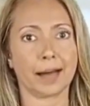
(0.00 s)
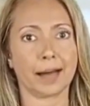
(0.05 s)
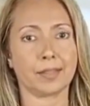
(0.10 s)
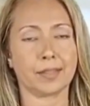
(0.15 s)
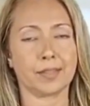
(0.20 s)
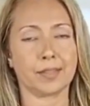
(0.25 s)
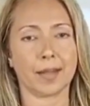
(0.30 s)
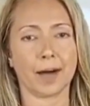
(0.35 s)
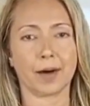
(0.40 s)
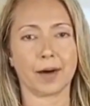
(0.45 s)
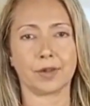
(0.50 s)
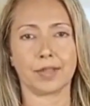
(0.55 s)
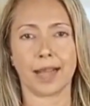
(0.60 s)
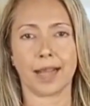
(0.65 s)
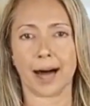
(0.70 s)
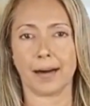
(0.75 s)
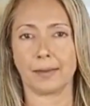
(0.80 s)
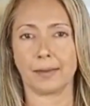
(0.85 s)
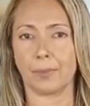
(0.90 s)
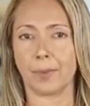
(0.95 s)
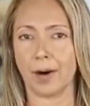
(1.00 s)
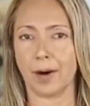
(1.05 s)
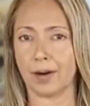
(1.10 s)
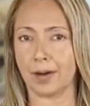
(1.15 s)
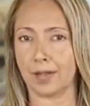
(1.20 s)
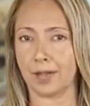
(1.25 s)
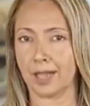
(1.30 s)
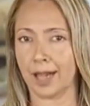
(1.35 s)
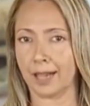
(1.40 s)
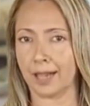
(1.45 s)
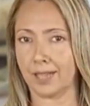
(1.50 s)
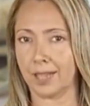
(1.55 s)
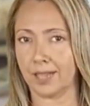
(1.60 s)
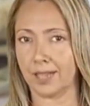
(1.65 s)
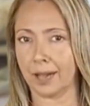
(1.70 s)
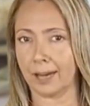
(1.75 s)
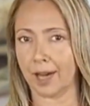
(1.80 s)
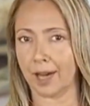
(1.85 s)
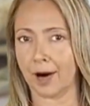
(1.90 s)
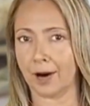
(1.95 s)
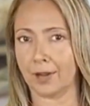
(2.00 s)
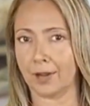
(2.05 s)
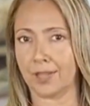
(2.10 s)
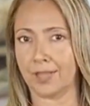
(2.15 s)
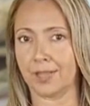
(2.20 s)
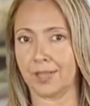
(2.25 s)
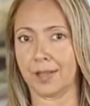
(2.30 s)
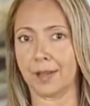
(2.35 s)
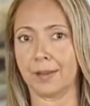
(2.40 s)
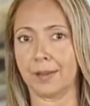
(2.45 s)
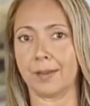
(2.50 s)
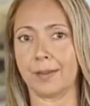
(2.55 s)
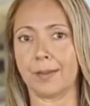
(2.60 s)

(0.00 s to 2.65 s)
and slow down bone density loss,